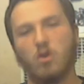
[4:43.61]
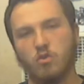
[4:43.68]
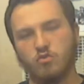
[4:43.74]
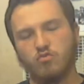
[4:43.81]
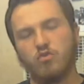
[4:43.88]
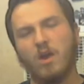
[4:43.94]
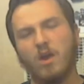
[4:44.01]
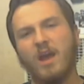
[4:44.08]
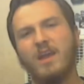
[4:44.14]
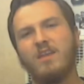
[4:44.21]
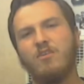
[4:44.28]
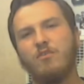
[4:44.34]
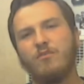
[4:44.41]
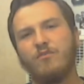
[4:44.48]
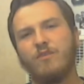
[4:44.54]
trying
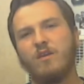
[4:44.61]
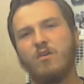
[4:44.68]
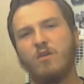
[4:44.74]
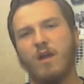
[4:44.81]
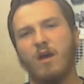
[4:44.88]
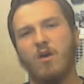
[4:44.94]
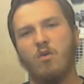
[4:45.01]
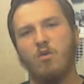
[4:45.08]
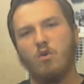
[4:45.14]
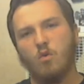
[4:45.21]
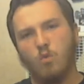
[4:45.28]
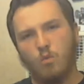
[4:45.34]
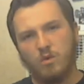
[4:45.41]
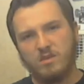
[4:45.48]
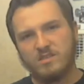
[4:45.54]
to figure out
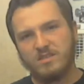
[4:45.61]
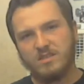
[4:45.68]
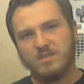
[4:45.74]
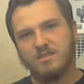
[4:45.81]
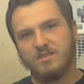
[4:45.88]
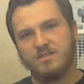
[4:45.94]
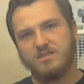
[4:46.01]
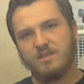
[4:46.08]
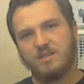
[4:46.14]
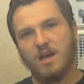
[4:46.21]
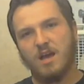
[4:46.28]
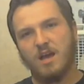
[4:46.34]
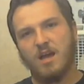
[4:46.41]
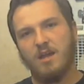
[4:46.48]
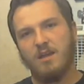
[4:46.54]
what's
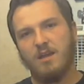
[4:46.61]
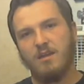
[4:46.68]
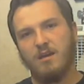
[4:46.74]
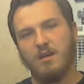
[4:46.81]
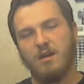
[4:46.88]
inside